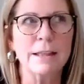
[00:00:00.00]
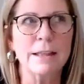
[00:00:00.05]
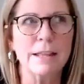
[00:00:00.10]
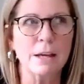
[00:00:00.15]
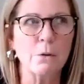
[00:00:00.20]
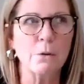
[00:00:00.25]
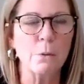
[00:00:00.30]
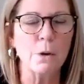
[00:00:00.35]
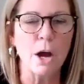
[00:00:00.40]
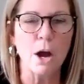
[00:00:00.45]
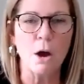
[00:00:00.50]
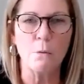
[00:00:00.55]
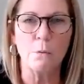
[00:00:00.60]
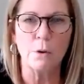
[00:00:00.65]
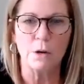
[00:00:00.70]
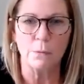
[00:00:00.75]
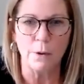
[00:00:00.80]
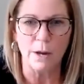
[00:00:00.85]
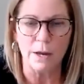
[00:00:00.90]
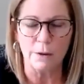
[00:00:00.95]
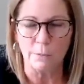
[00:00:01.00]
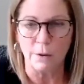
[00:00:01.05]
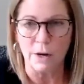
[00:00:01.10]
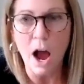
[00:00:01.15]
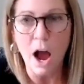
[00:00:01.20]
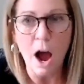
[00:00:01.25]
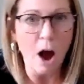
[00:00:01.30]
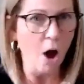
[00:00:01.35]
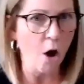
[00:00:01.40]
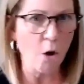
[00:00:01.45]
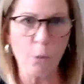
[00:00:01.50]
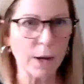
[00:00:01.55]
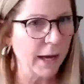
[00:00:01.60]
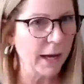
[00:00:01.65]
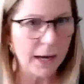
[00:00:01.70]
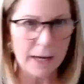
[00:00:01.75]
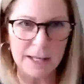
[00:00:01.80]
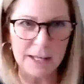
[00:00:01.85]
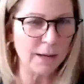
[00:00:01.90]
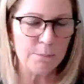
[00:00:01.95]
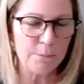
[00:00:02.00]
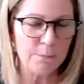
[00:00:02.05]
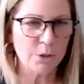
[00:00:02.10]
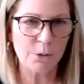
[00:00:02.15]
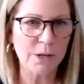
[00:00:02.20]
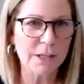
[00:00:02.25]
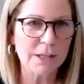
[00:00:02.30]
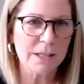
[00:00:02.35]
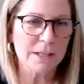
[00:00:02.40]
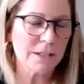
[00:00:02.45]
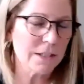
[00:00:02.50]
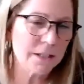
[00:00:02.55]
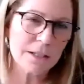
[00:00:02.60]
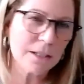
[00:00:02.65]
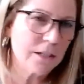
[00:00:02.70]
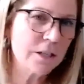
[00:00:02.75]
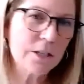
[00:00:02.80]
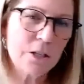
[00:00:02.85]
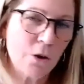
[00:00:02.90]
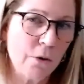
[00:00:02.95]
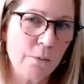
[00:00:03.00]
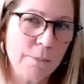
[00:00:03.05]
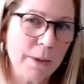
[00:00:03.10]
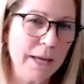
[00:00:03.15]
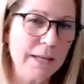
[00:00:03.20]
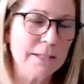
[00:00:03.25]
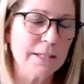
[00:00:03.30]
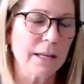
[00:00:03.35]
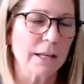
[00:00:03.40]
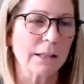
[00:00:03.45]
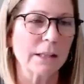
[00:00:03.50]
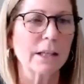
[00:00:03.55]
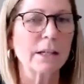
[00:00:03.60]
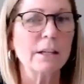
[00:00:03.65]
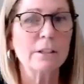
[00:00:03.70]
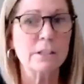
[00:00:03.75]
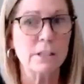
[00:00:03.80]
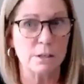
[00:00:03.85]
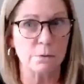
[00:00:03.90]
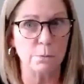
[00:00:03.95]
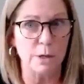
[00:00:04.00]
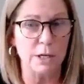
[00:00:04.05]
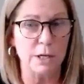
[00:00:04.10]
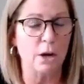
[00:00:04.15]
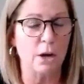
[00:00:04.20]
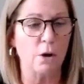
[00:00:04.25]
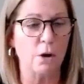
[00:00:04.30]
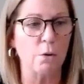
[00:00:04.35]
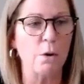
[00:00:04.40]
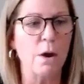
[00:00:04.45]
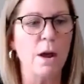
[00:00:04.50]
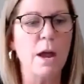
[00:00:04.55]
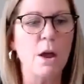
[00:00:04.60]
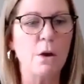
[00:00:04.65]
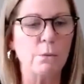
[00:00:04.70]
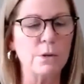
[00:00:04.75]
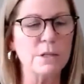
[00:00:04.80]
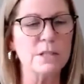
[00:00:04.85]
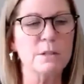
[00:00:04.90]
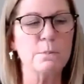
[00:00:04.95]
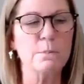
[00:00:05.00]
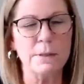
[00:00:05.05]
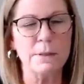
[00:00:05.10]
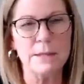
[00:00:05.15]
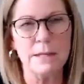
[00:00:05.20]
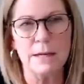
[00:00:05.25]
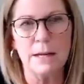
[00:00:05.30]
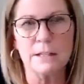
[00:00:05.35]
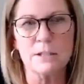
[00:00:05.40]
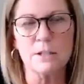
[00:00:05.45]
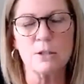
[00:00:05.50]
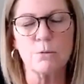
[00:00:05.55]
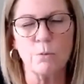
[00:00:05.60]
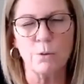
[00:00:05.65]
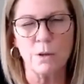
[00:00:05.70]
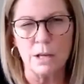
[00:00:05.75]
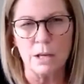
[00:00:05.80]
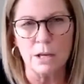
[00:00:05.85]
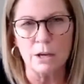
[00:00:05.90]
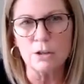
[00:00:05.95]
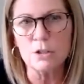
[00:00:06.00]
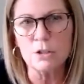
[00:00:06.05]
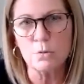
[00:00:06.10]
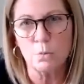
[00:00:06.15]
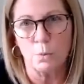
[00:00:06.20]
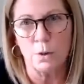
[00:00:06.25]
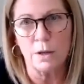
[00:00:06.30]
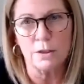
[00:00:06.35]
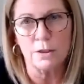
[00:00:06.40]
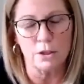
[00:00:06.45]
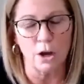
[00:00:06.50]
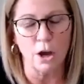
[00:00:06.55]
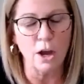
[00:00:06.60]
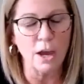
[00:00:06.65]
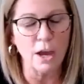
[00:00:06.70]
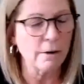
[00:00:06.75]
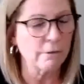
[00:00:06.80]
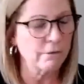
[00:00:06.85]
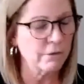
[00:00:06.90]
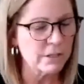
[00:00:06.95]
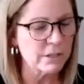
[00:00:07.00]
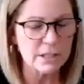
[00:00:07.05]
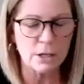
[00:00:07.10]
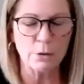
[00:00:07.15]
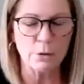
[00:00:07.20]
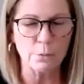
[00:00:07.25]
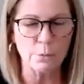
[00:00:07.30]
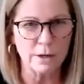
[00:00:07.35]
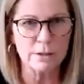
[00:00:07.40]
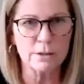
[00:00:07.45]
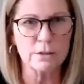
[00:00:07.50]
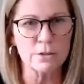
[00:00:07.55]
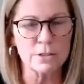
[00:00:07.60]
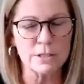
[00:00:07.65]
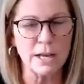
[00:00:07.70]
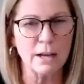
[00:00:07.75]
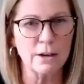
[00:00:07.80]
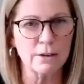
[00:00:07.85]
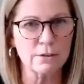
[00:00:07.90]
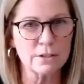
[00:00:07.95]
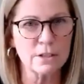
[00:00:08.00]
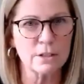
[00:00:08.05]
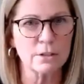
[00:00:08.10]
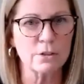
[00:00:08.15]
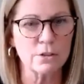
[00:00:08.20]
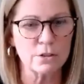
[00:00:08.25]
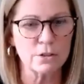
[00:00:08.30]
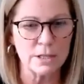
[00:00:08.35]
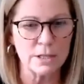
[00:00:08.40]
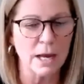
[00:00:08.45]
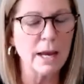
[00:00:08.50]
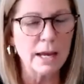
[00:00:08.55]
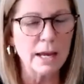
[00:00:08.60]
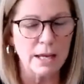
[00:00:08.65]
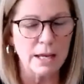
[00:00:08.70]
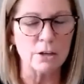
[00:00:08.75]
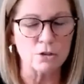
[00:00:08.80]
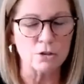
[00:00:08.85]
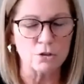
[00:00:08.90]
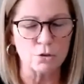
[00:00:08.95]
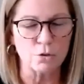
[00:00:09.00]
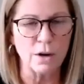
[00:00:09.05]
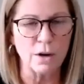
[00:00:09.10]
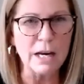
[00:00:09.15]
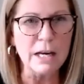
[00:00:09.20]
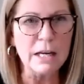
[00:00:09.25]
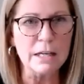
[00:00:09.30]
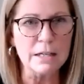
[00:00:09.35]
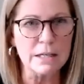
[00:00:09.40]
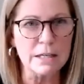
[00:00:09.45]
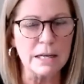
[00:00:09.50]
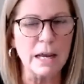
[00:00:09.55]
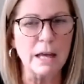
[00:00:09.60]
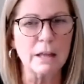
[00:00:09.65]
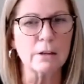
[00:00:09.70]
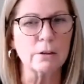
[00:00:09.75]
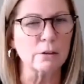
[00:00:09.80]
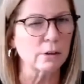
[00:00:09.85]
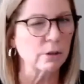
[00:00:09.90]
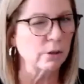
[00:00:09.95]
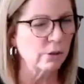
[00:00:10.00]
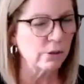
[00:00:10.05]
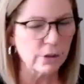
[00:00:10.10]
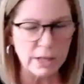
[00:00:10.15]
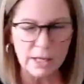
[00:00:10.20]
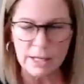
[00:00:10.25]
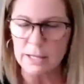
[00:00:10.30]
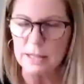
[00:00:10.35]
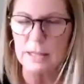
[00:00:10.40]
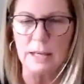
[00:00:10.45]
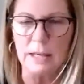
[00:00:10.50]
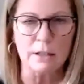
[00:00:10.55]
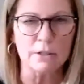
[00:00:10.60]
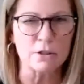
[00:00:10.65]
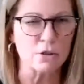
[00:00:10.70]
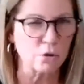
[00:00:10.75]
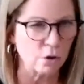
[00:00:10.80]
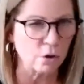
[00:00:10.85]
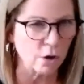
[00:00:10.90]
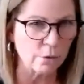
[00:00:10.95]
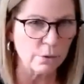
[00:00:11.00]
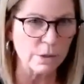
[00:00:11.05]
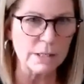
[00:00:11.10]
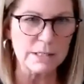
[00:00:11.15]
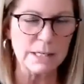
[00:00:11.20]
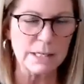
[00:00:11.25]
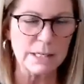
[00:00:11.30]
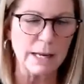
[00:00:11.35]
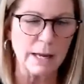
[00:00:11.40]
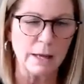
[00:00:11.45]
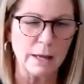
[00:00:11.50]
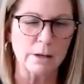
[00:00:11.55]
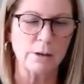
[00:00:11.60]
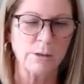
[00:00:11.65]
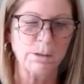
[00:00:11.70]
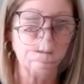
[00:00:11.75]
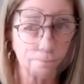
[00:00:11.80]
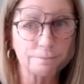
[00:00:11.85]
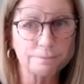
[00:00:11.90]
I think we all went away and went, oh, we got to keep doing this. This is so amazing. Little did we know we'd spend the next 3 years with every single one of those counselors in training together, learning things, growing together.